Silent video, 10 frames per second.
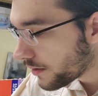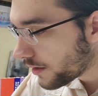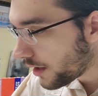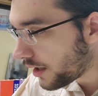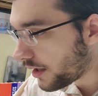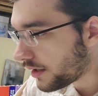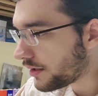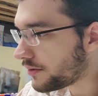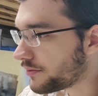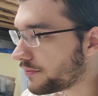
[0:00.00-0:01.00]
Uh,
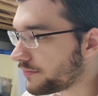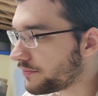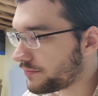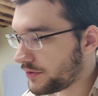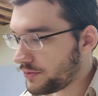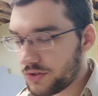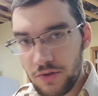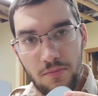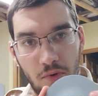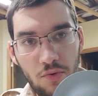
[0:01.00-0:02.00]
it was
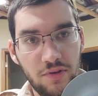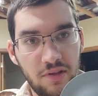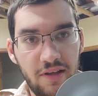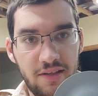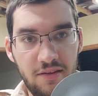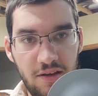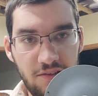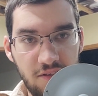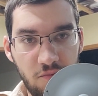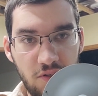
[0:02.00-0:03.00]
still molded like
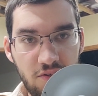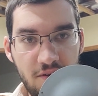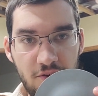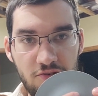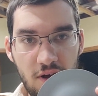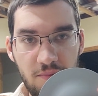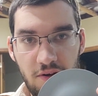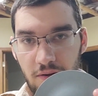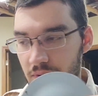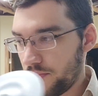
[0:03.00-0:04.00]
this, like with the teardrop
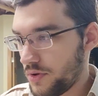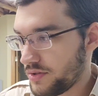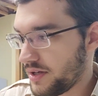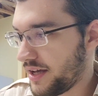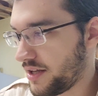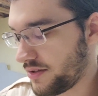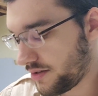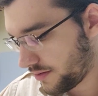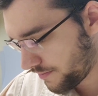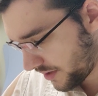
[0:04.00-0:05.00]
area, but
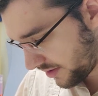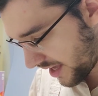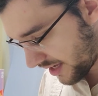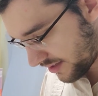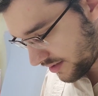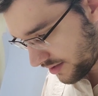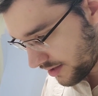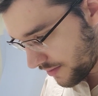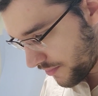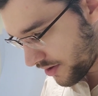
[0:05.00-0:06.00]
that
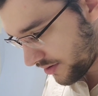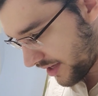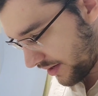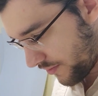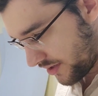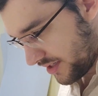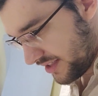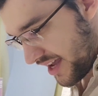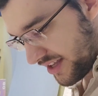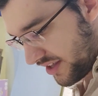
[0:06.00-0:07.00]
part of that wasn't
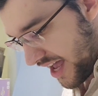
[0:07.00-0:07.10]
exactly